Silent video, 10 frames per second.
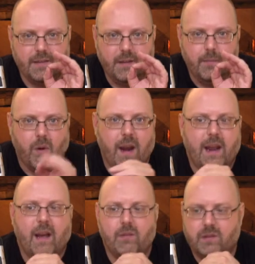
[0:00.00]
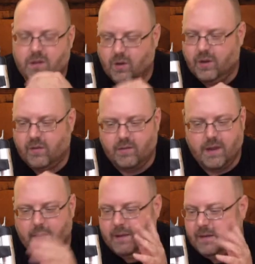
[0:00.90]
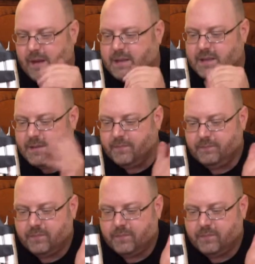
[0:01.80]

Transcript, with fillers: definitely bright. I would totally agree with it. I mean, it's,